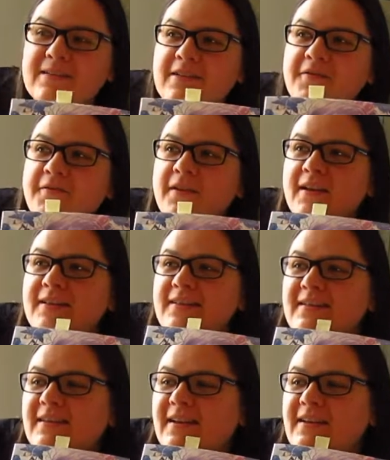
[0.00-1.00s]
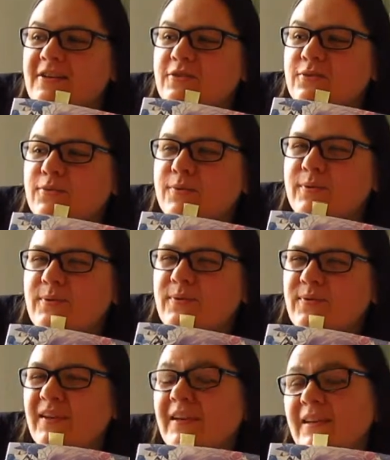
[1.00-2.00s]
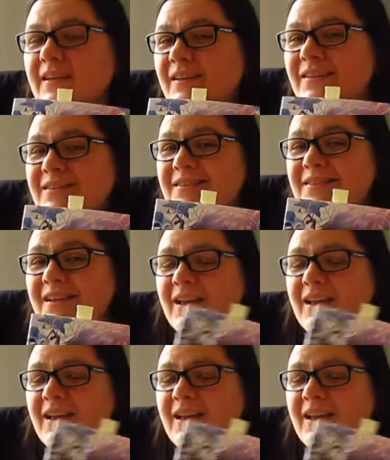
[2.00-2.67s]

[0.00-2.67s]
different because it's not a true fan disc.